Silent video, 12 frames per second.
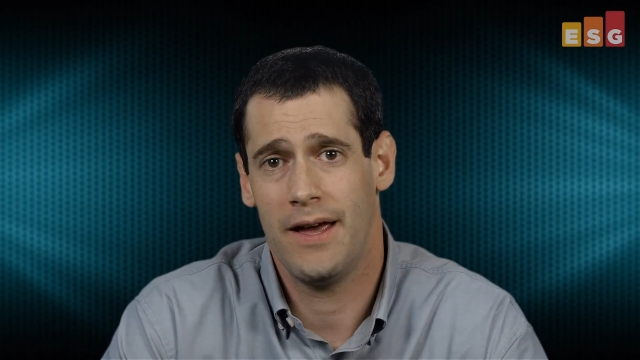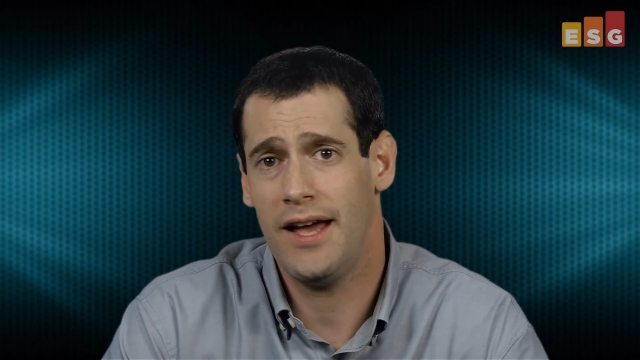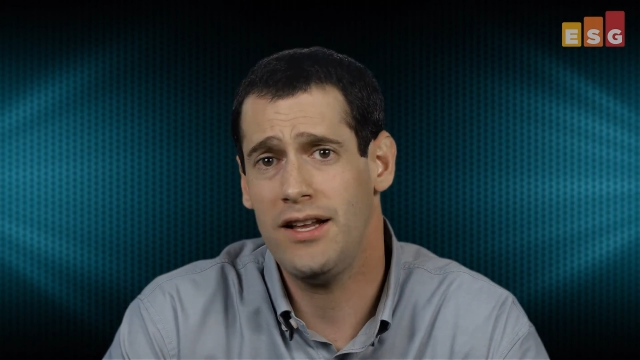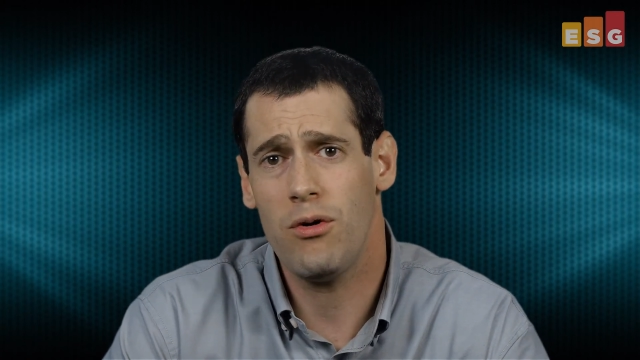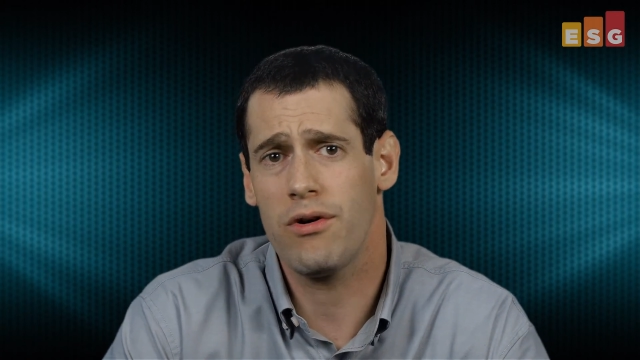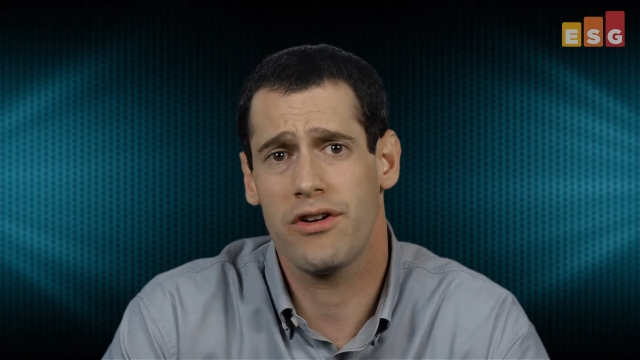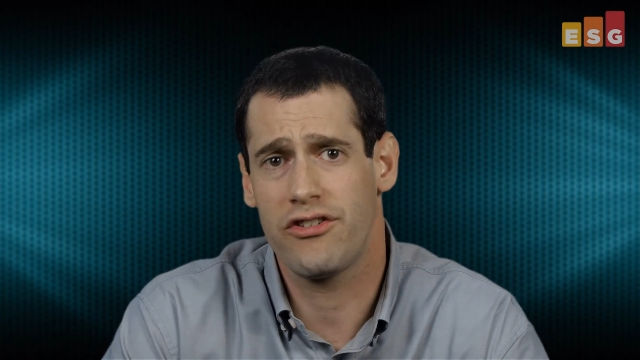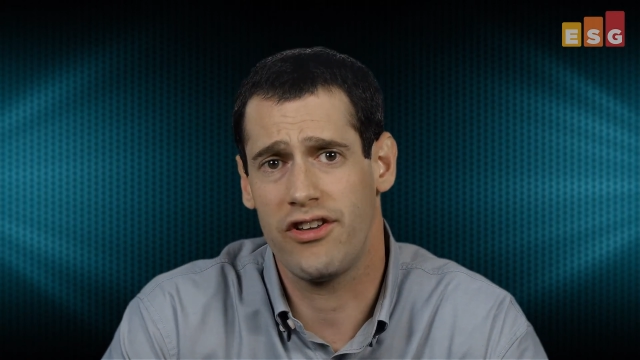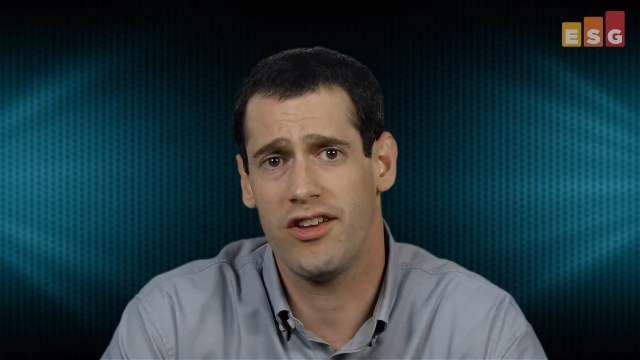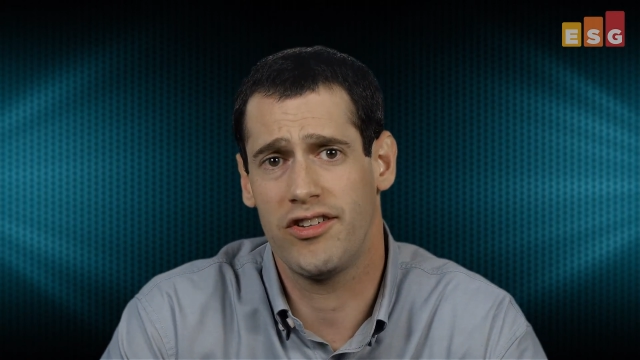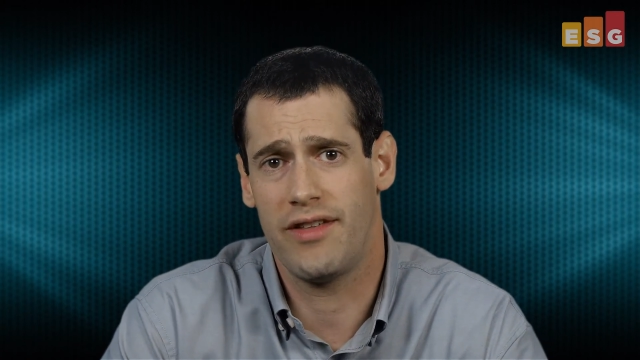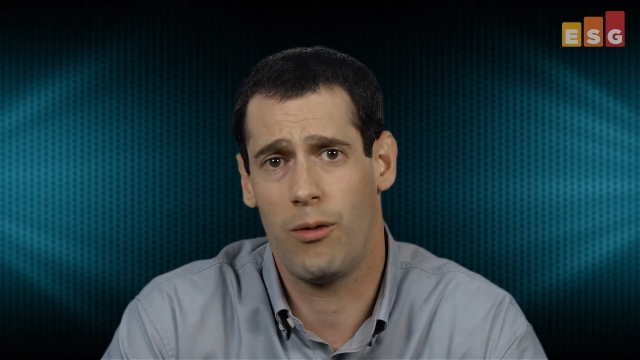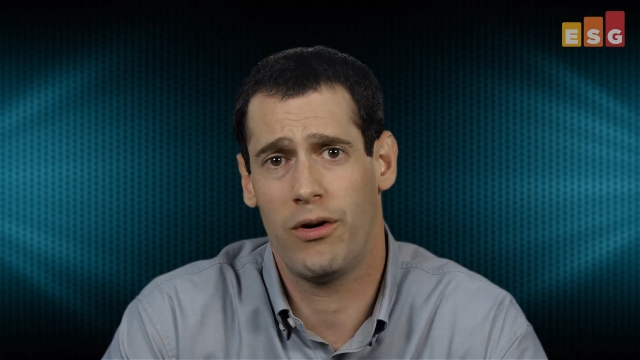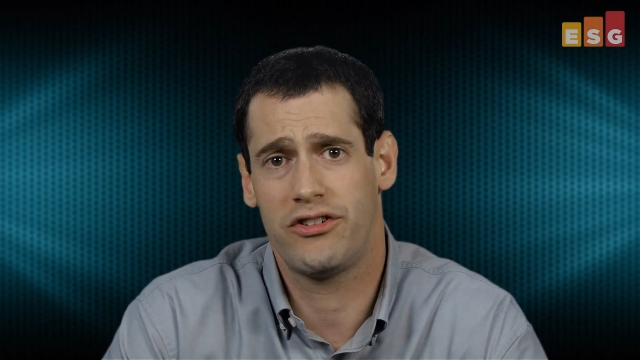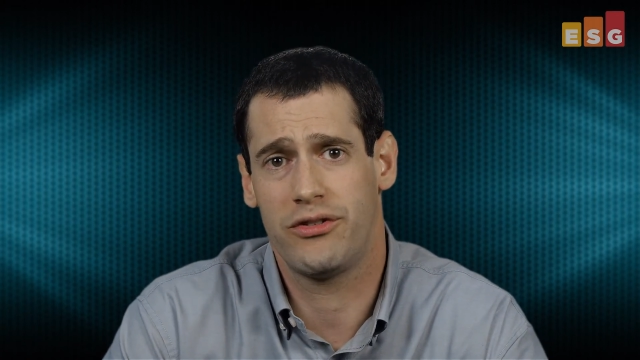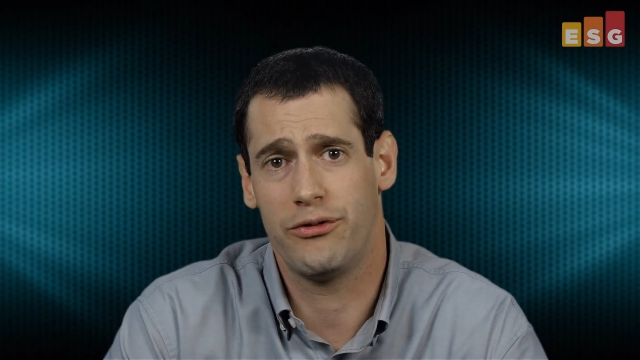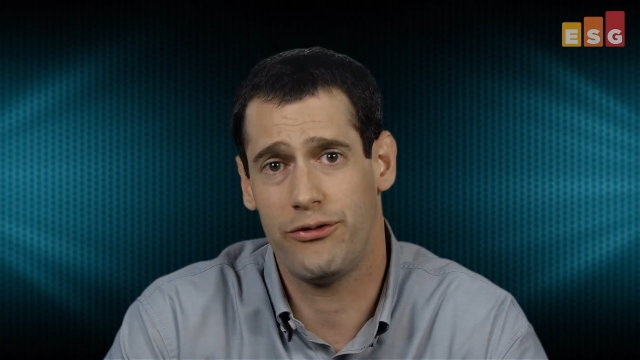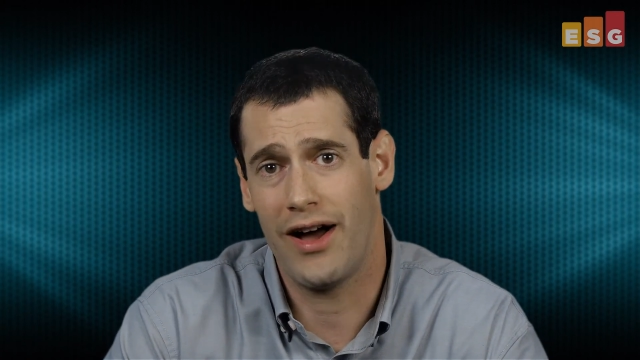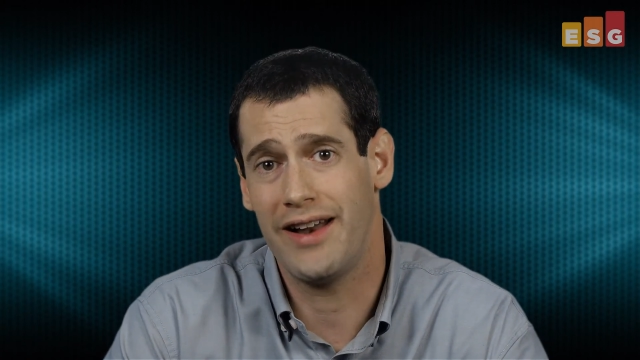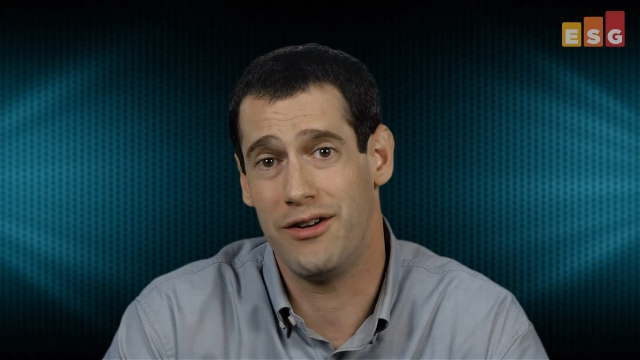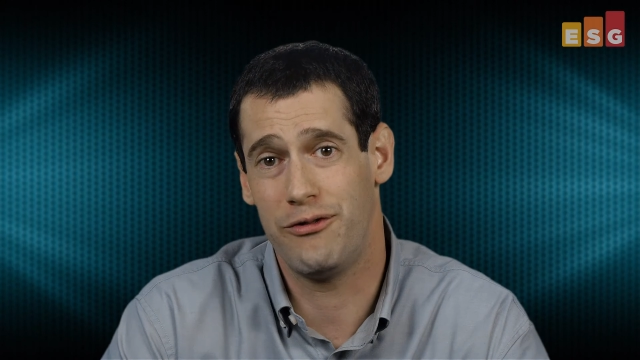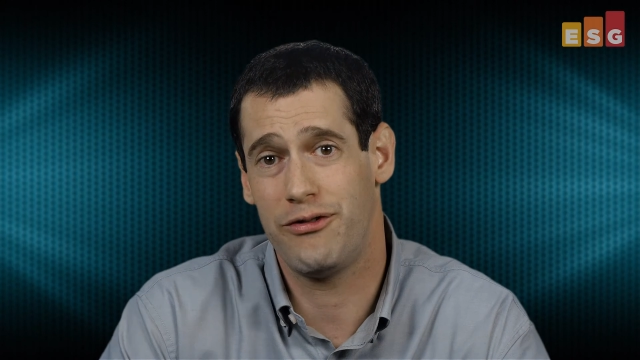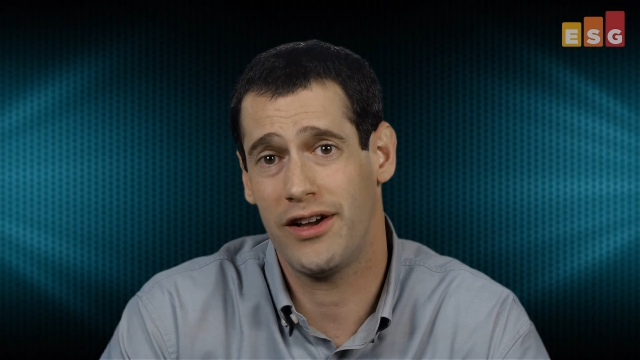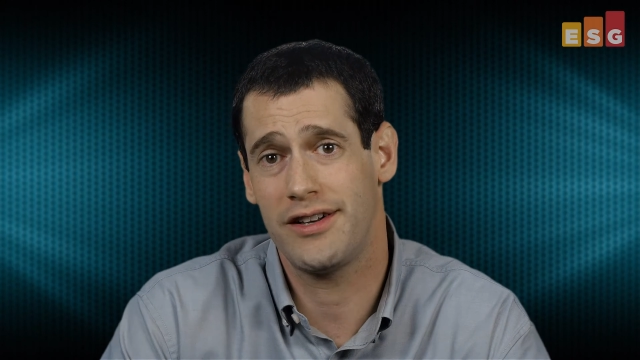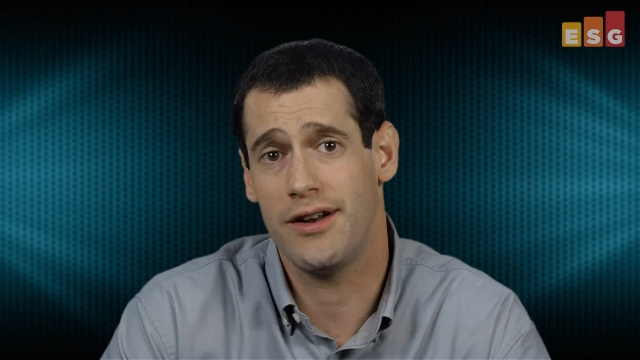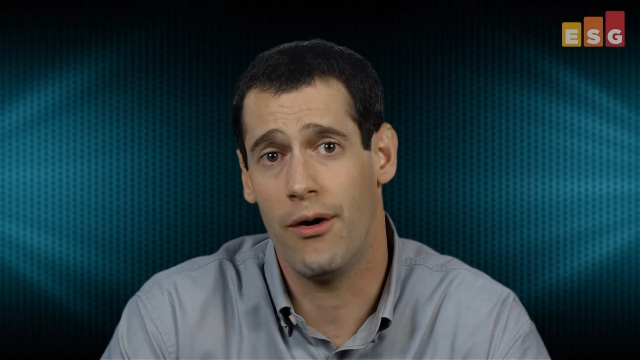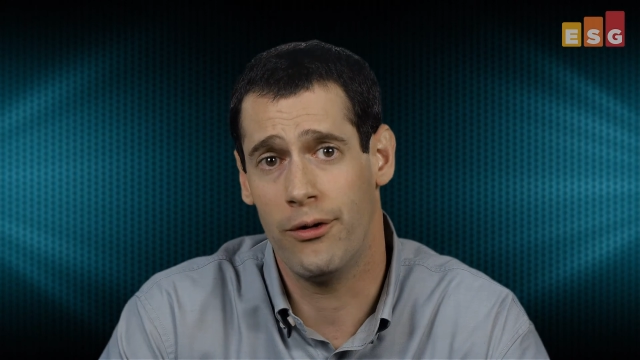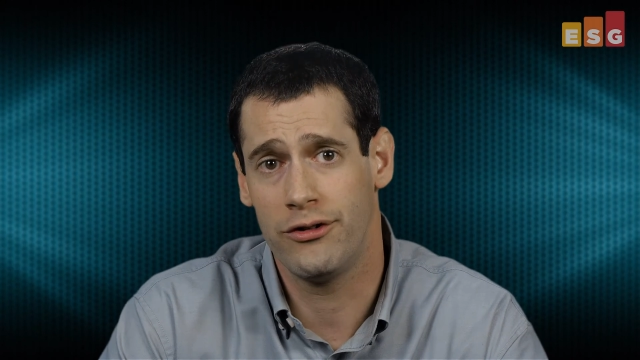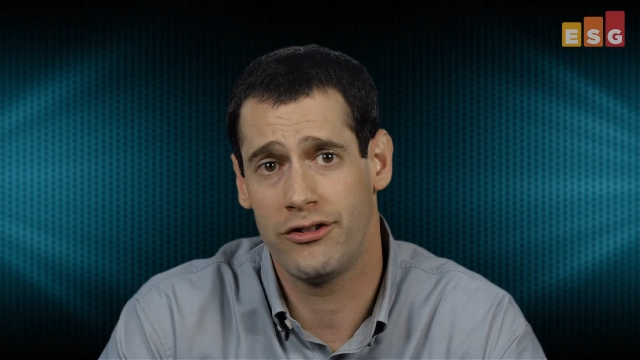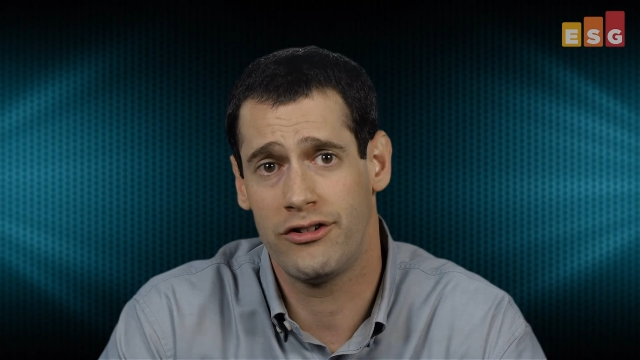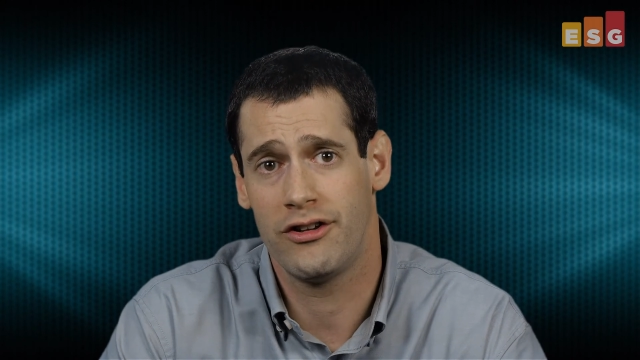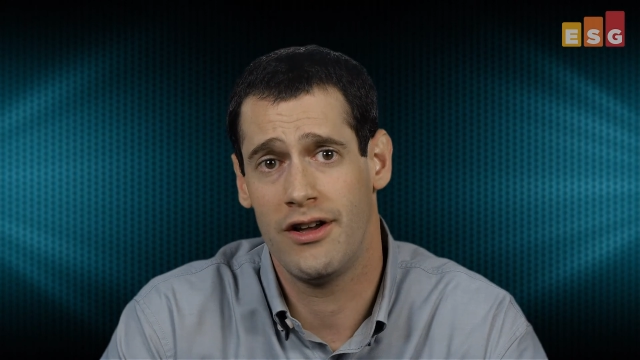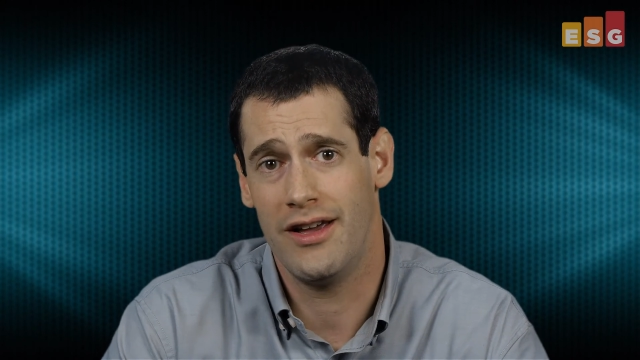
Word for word: Any organization that wants to find infected hosts